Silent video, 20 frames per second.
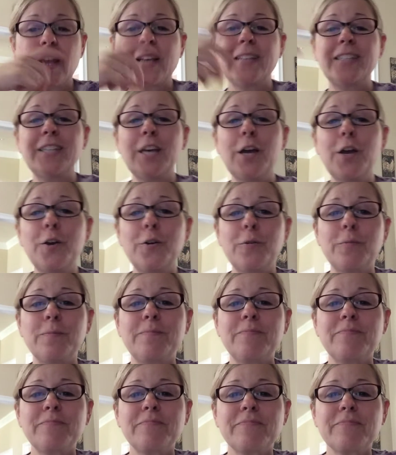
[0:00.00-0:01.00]
so,
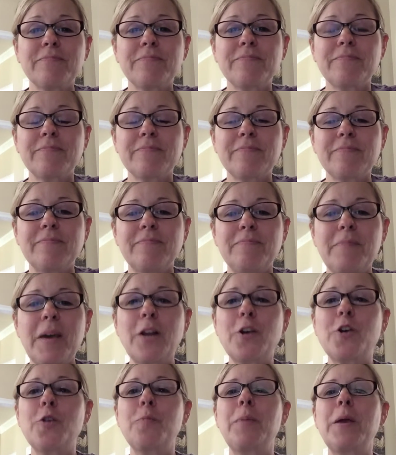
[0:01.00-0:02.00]

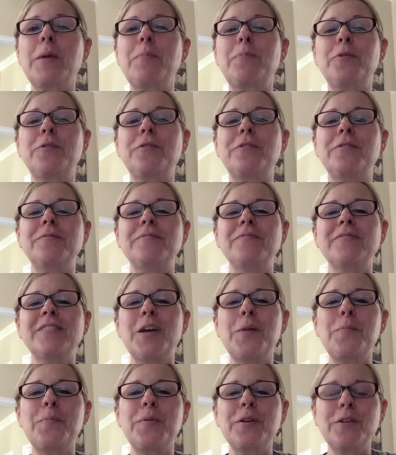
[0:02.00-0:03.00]
medical people,
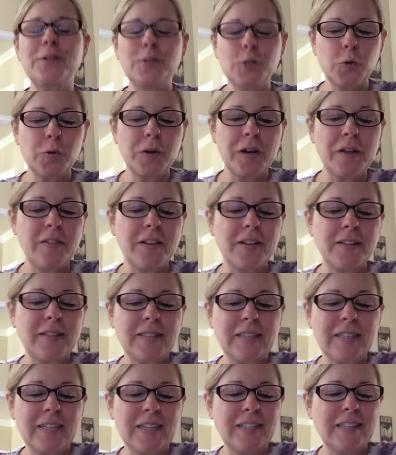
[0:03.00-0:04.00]
Hope you're enjoying
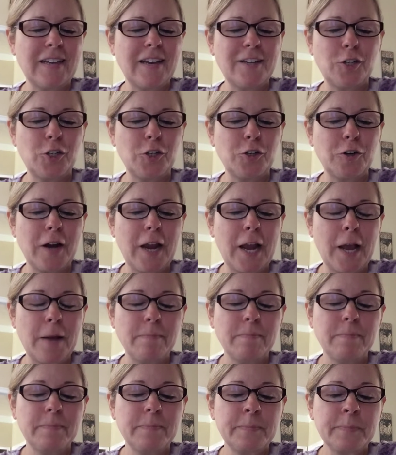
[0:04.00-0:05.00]
this, because I sure
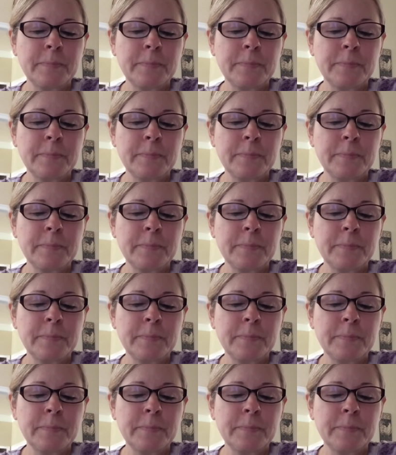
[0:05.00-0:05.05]
am.